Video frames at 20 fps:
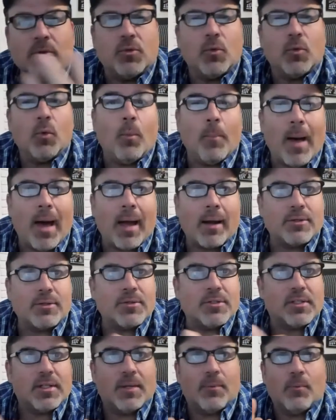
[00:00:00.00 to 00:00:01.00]
dual monitors,
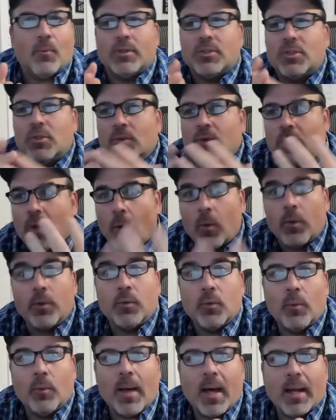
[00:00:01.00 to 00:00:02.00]
and then once you go to
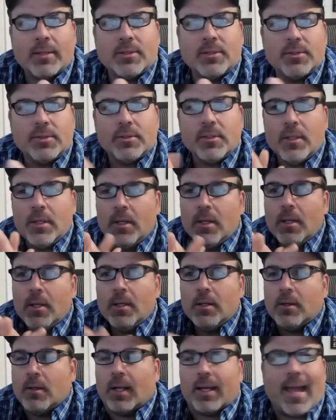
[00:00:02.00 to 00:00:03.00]
dual monitors,
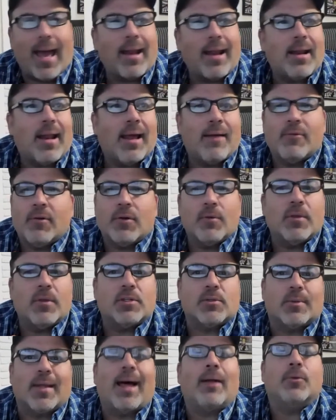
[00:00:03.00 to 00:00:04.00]
you're like, how did I ever do this
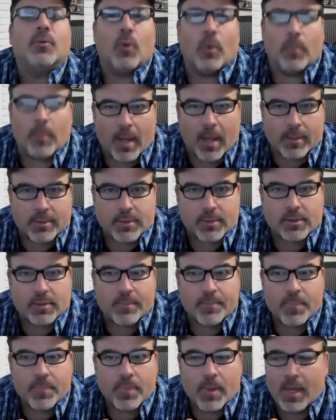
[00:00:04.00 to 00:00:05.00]
without dual monitors?
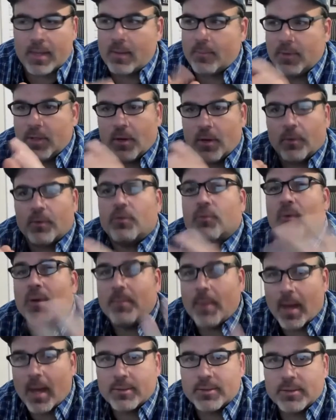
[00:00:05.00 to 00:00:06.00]
And then when you go to 3
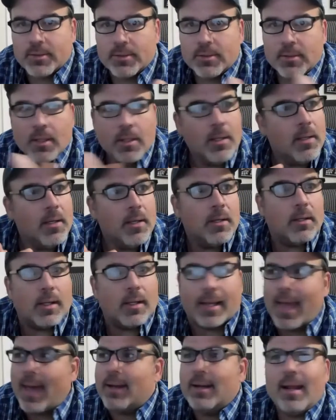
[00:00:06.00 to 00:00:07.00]
monitors, you're like,
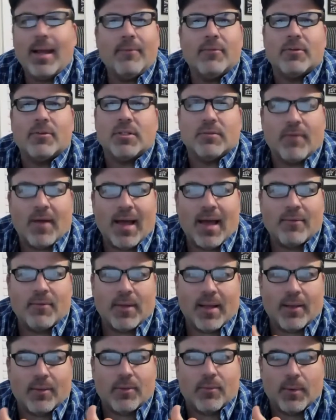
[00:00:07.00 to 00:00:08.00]
how did I ever survive
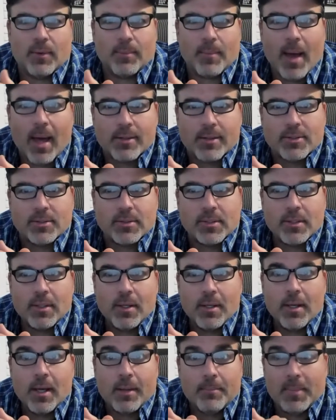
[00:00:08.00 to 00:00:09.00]
without 3 monitors?
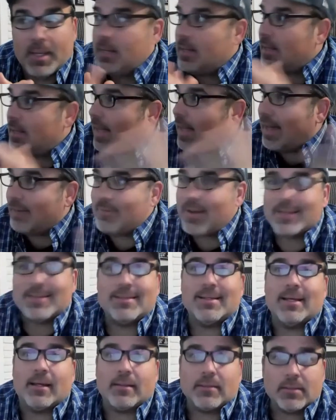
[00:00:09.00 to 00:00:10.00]
Me, I've got
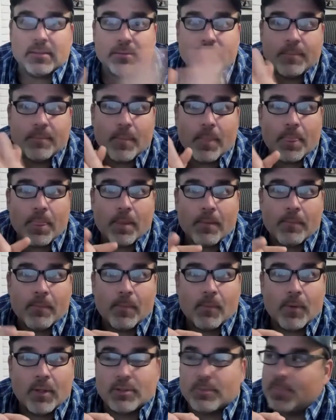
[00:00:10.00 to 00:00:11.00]
6,
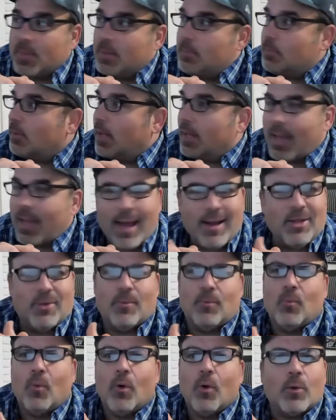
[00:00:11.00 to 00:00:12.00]
which people are like, how do you
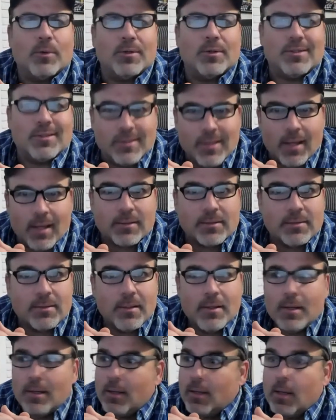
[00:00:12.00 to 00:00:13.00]
work with 6?
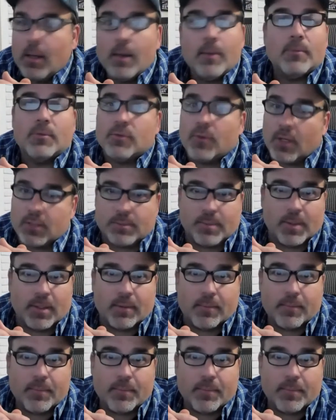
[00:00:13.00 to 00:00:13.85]
Trust me.